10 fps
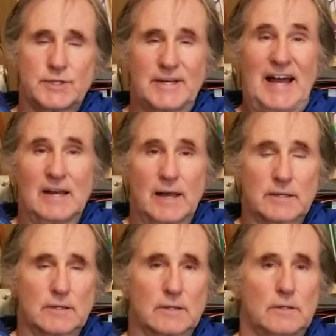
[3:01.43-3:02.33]
the
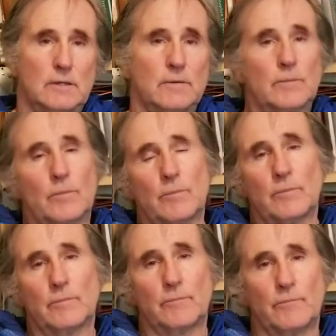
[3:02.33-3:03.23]
dialectical
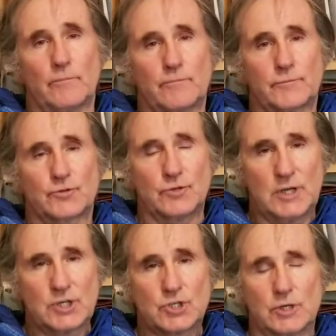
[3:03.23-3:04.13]

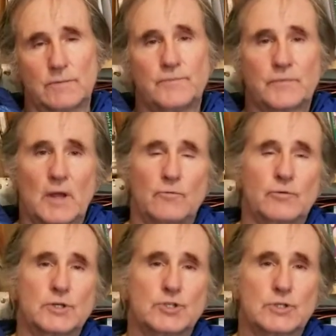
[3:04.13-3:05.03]
tradition of
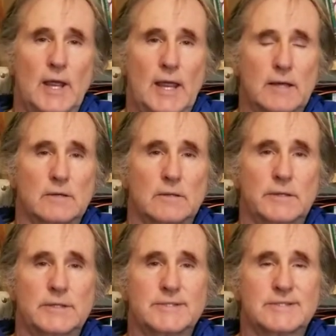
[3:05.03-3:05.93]
which Hegel
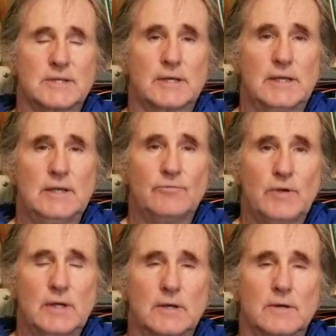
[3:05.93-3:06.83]
is a key
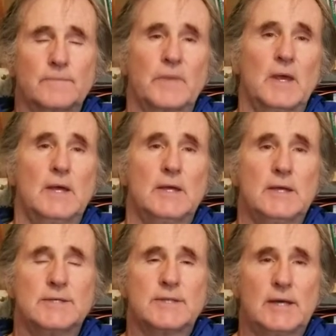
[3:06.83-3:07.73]
figure
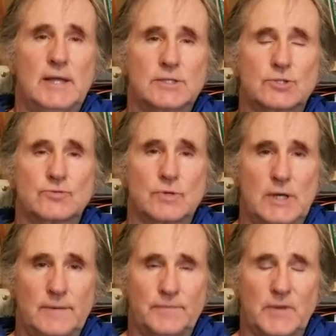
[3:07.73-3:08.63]
is that
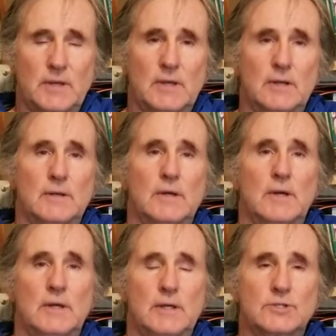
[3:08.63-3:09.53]
history
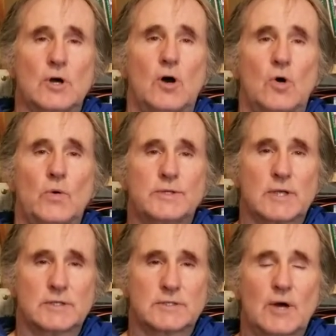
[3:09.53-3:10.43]
is always
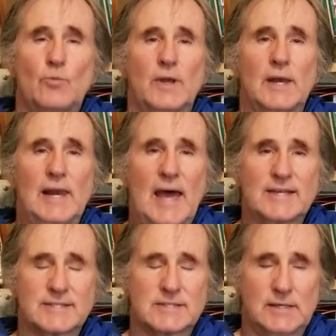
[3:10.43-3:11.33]
somewhat
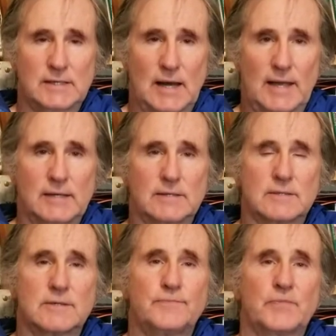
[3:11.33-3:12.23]
less enlightened.
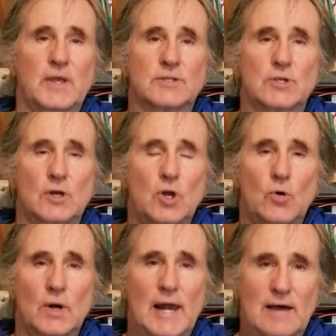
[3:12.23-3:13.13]
It's a
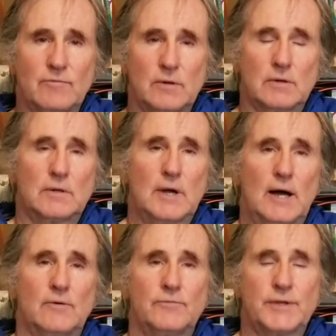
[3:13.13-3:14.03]
lower level
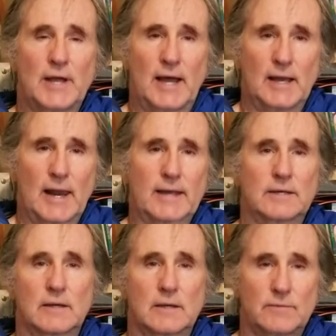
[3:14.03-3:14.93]
of the
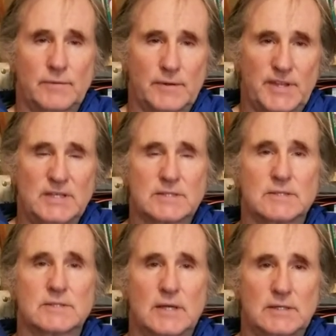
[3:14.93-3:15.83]
dialectic of
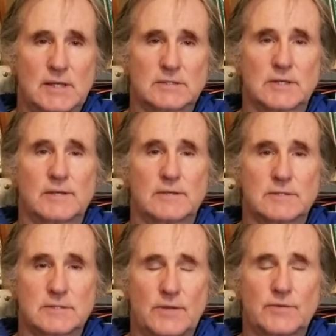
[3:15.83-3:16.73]
thesis, antithesis,
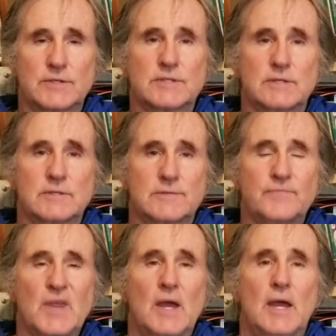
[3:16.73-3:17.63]
synthesis.
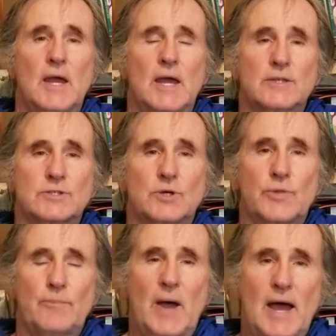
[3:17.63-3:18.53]
And so the
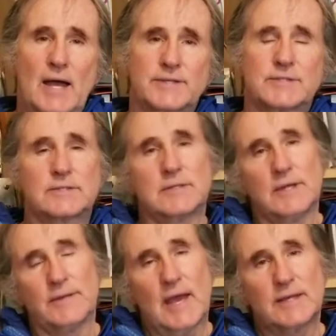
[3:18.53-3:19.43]
past,
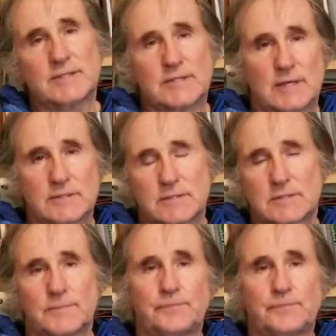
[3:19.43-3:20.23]
in that sense,